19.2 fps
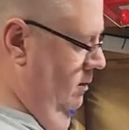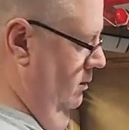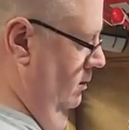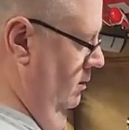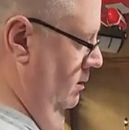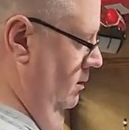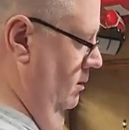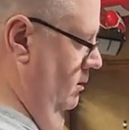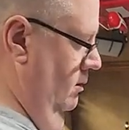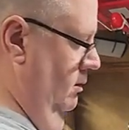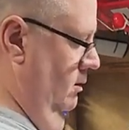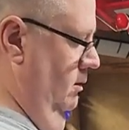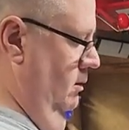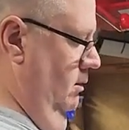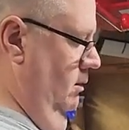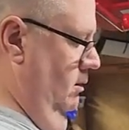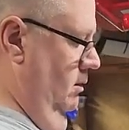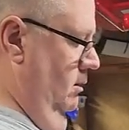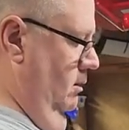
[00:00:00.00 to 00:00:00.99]

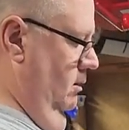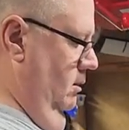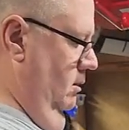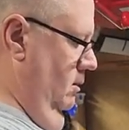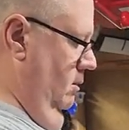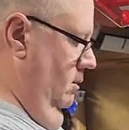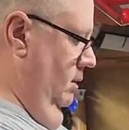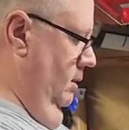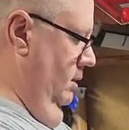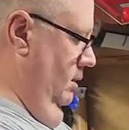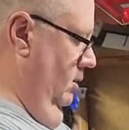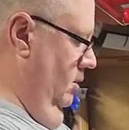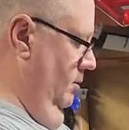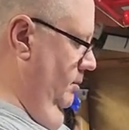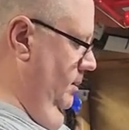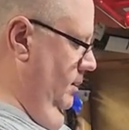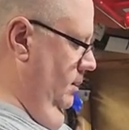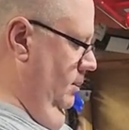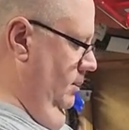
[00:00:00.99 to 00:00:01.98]
I'll
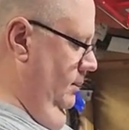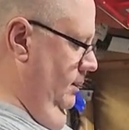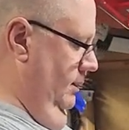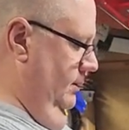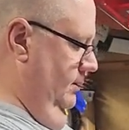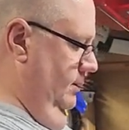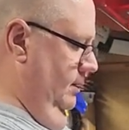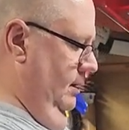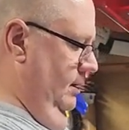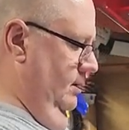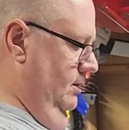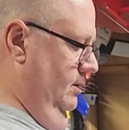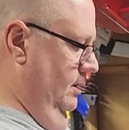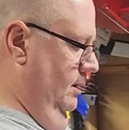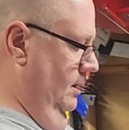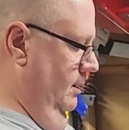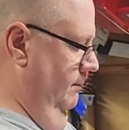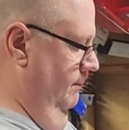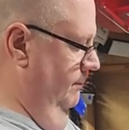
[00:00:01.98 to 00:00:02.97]
open all these things
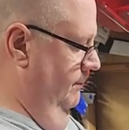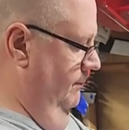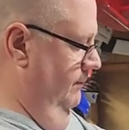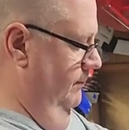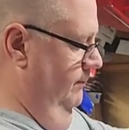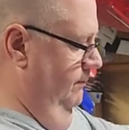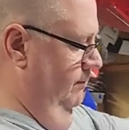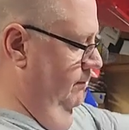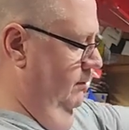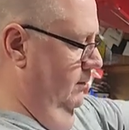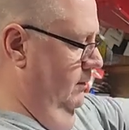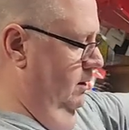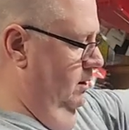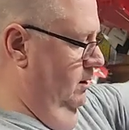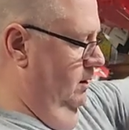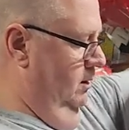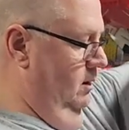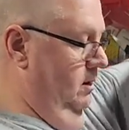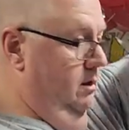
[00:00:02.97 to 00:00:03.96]
up.
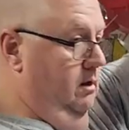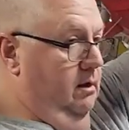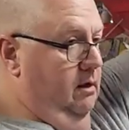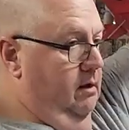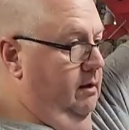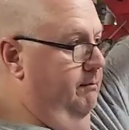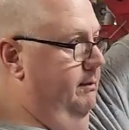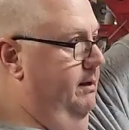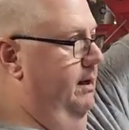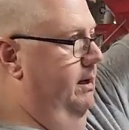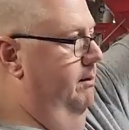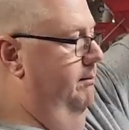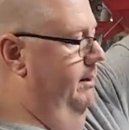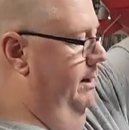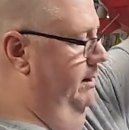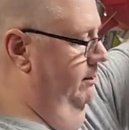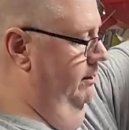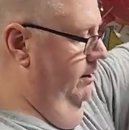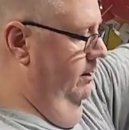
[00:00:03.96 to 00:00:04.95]
Oh, got a
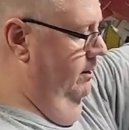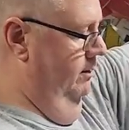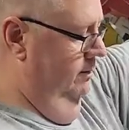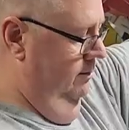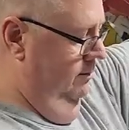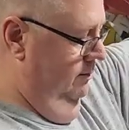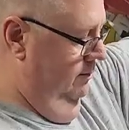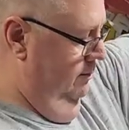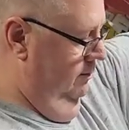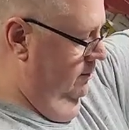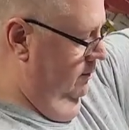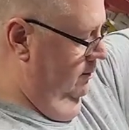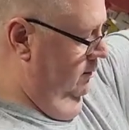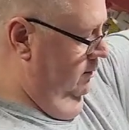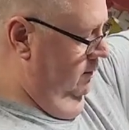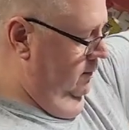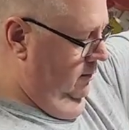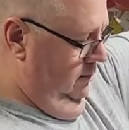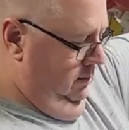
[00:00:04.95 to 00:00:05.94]
battery.
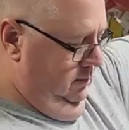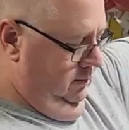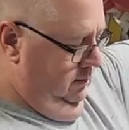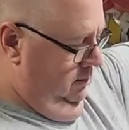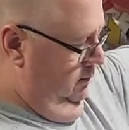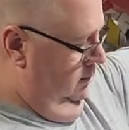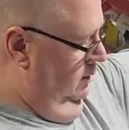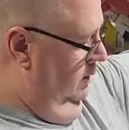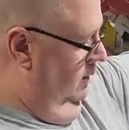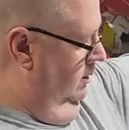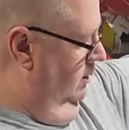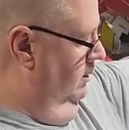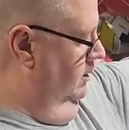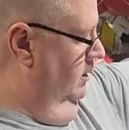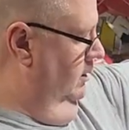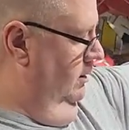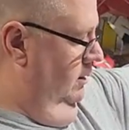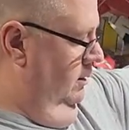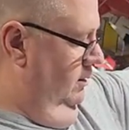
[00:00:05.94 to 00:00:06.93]
Uh,
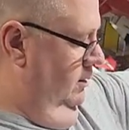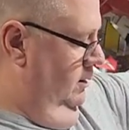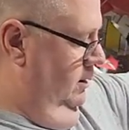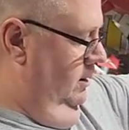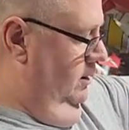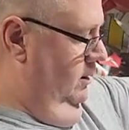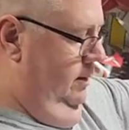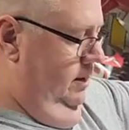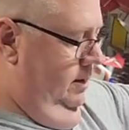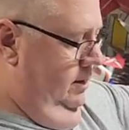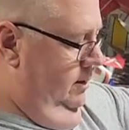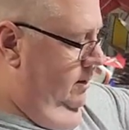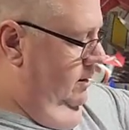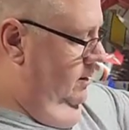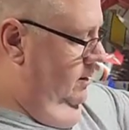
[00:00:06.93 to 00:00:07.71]
getting them down there.